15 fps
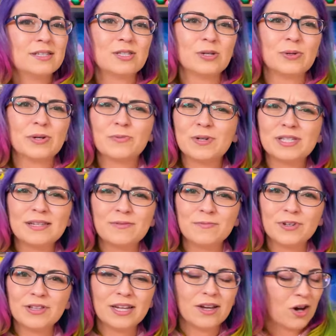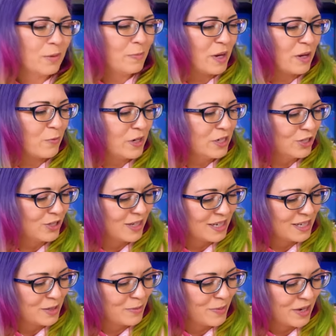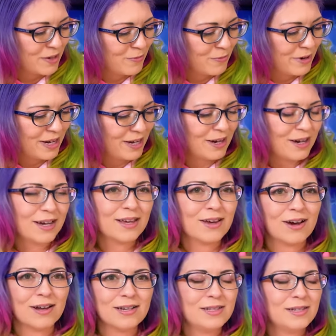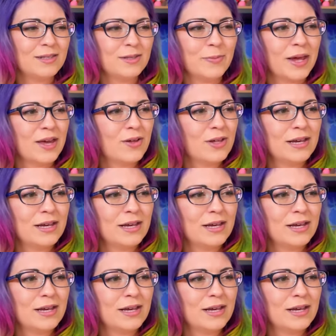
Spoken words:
So it wasn't really on my wish list, but when I got it in the mail,